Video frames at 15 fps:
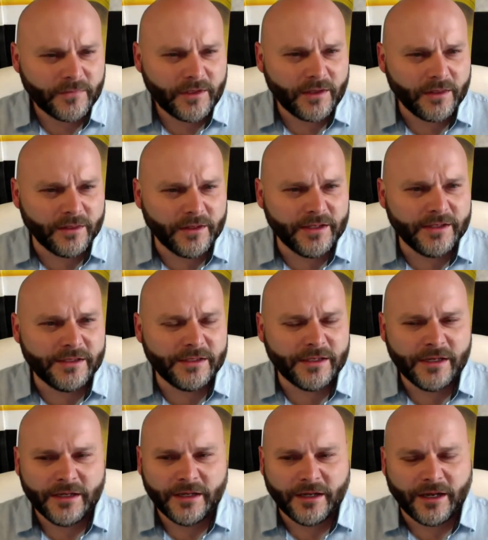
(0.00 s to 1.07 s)
these
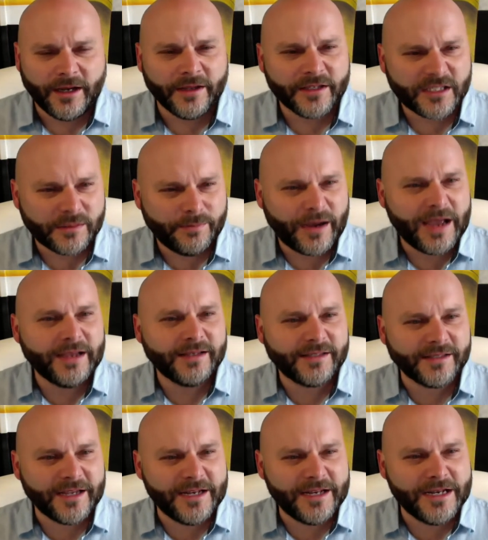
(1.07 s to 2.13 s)

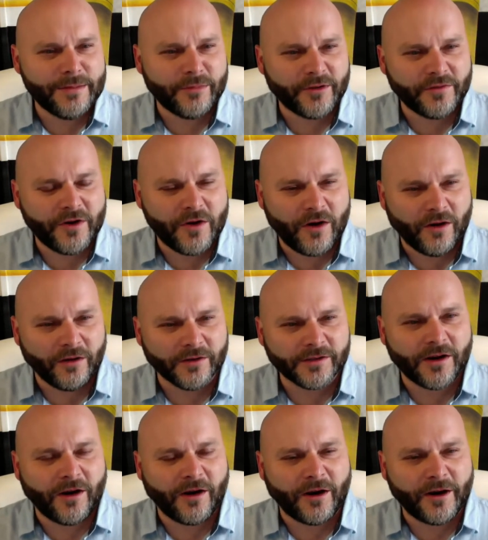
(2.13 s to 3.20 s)
spikes in number of calls
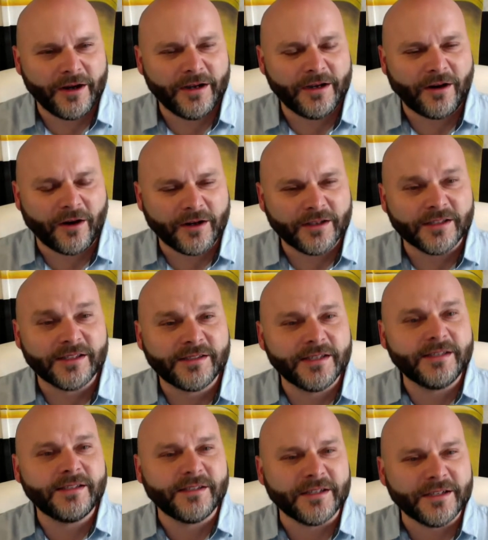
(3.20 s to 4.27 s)
are
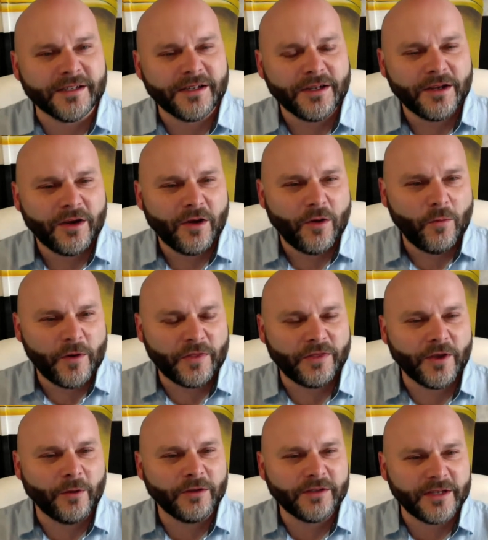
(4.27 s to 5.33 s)
consistent with
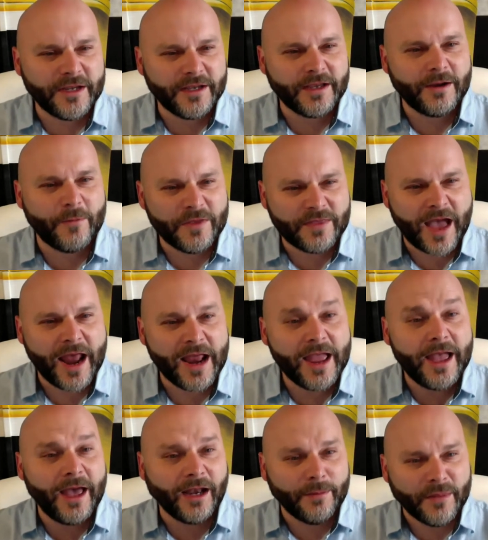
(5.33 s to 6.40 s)
that
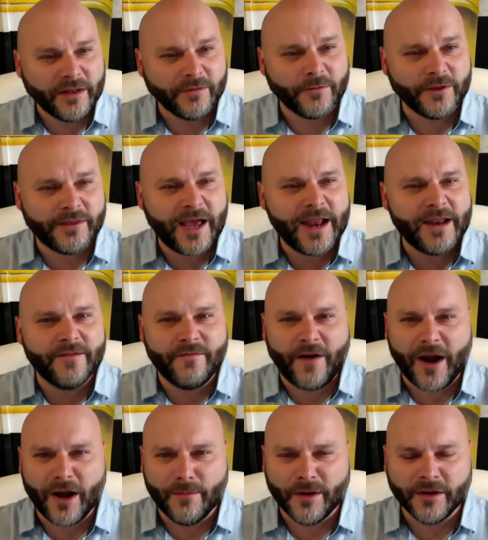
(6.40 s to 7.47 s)
element, with that
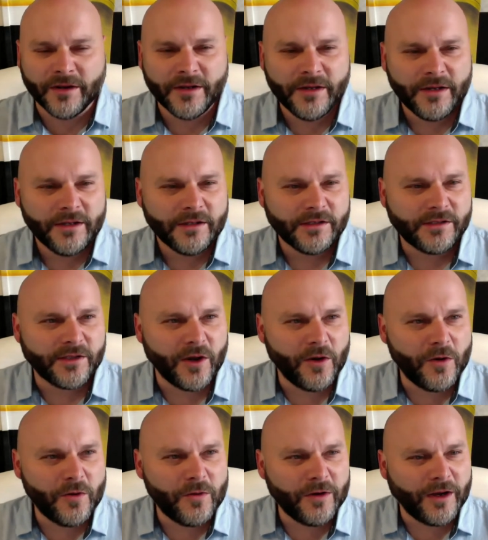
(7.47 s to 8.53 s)
environment.
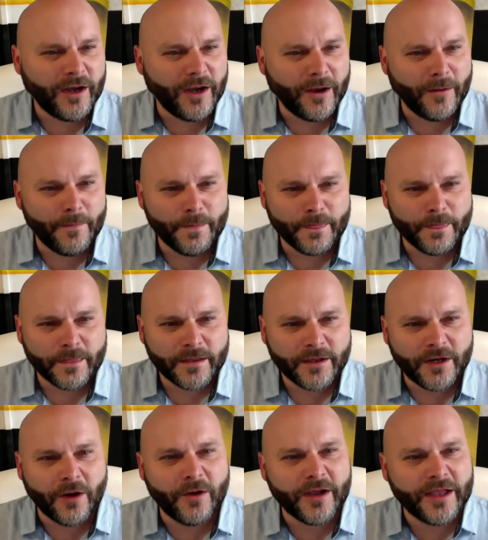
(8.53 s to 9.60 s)
So,
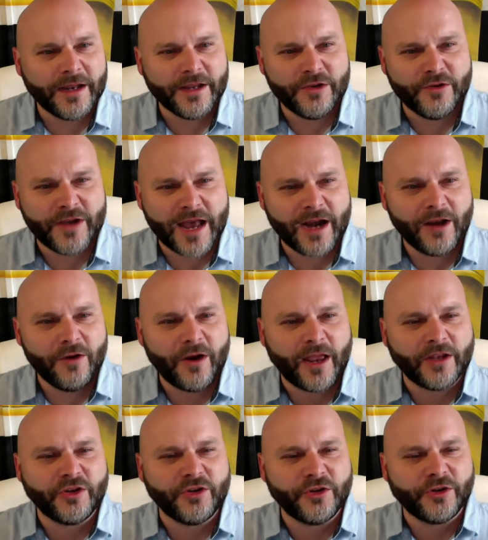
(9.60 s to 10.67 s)
you got to look
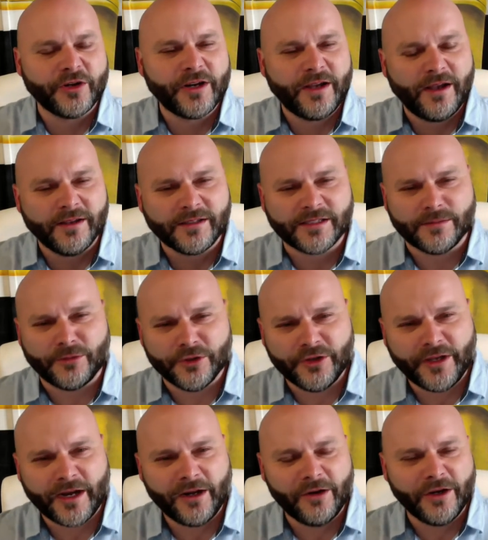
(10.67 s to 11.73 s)
at your customer. You
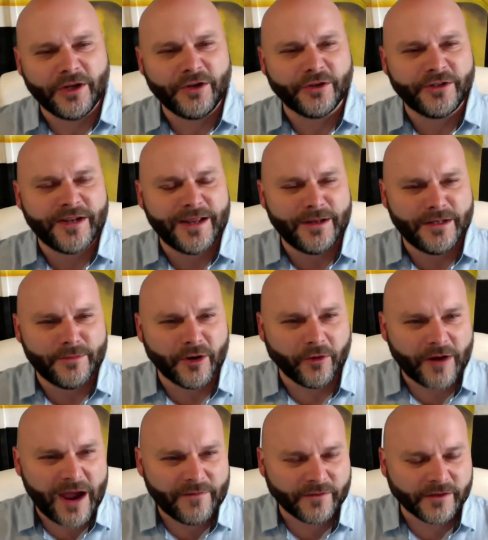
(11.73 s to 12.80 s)
got to look at your
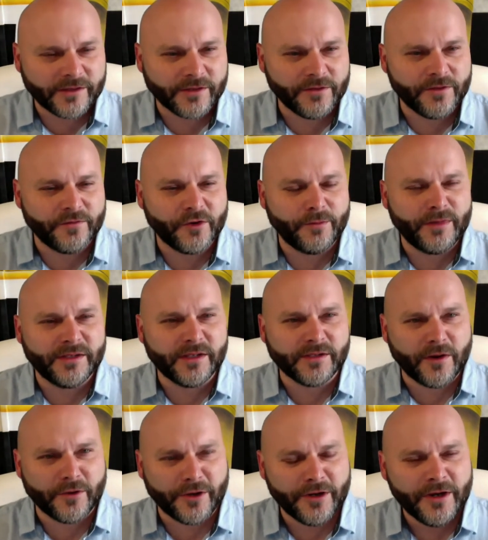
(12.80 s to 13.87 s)
demographics. So if you're a business
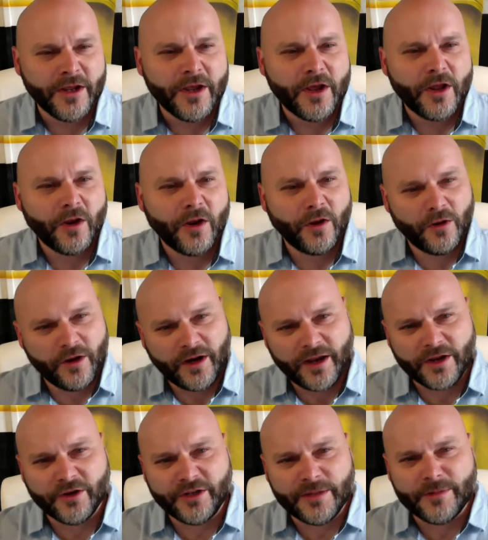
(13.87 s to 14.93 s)
owner, look
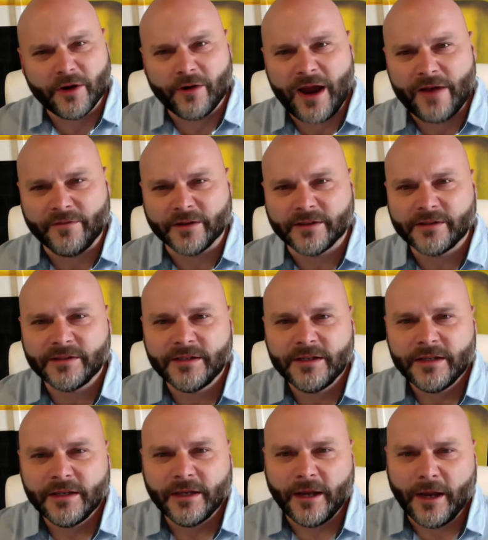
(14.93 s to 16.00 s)
at your demographics.
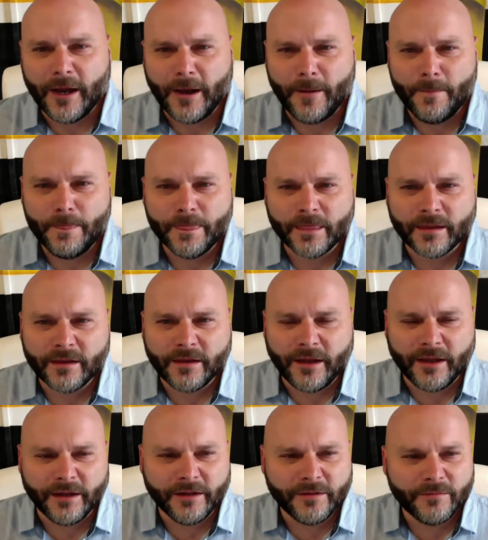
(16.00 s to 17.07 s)

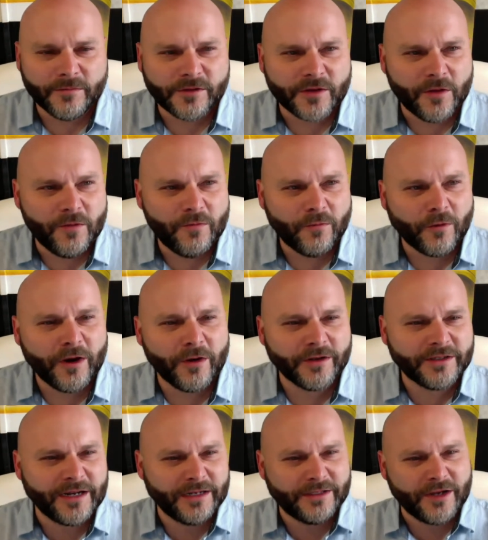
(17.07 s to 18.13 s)
And so we're going to
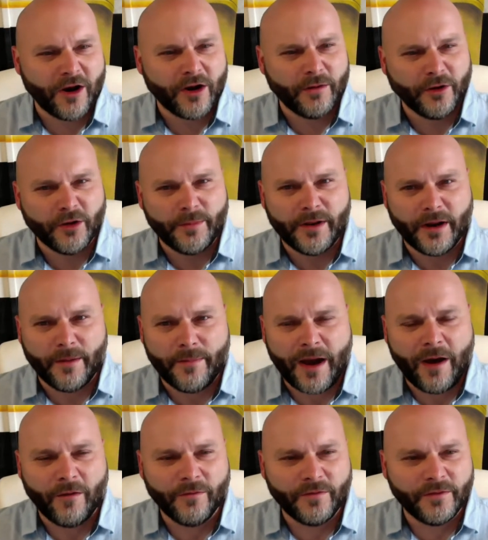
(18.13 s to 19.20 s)
kind of talk a little bit
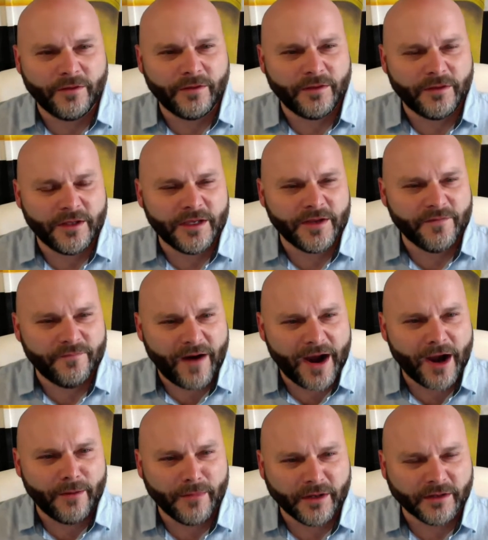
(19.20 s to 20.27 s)
about the
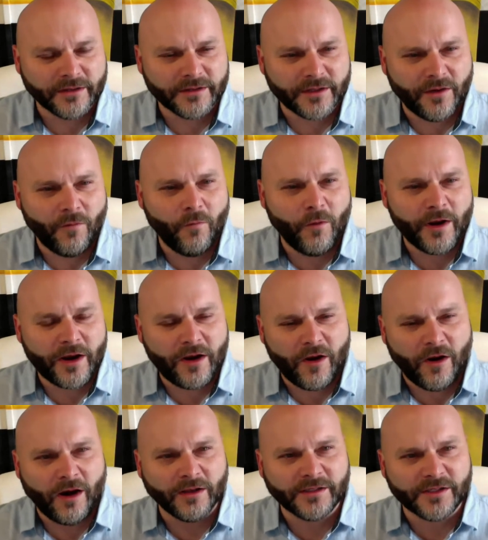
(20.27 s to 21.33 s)
environment of what
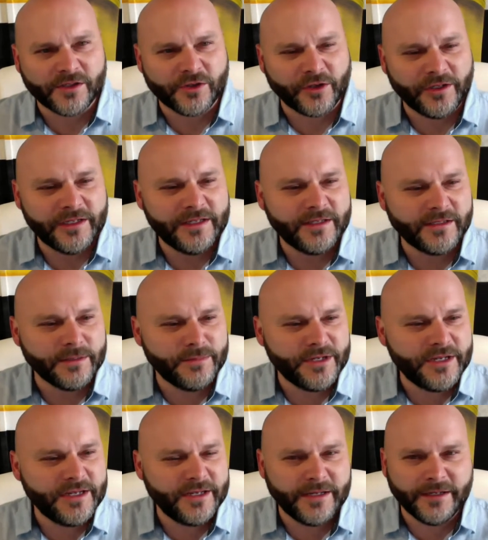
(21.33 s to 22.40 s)
causes your leads to
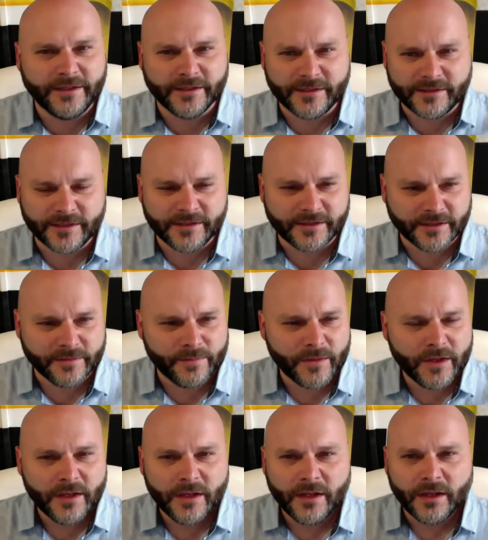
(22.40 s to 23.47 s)
be inconsistent.
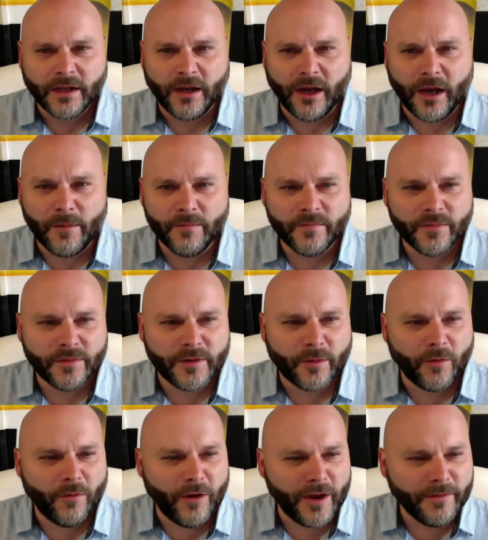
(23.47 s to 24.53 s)
Number
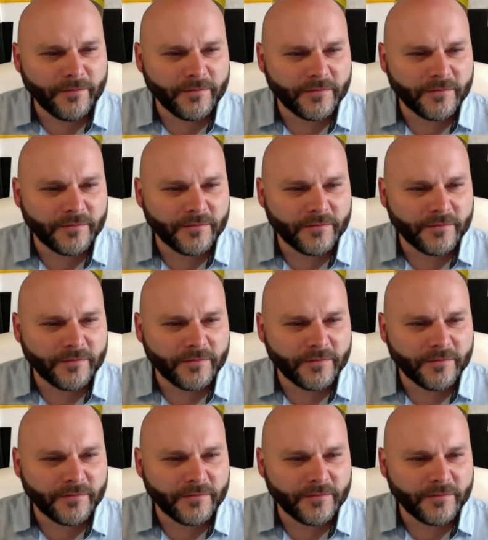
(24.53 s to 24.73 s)
one